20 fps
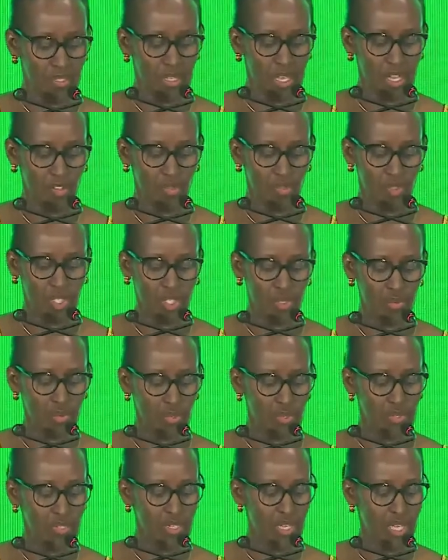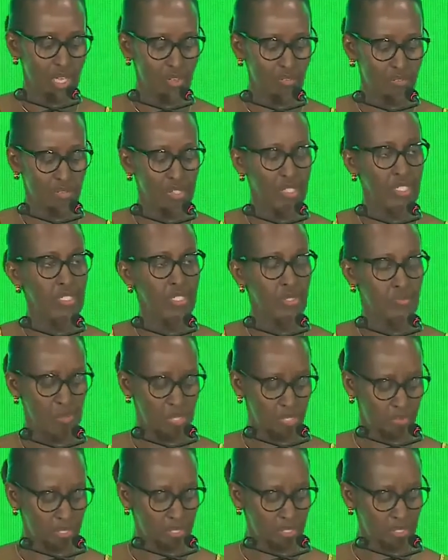across the world have
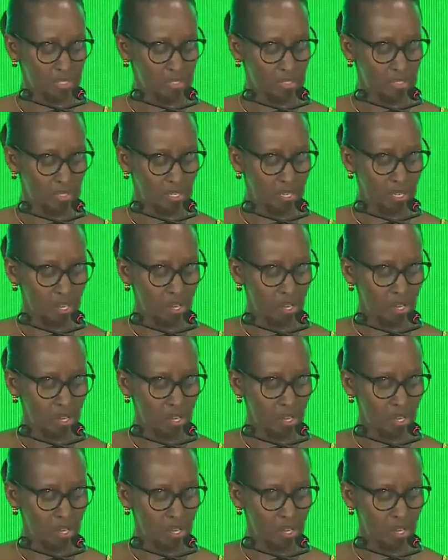experienced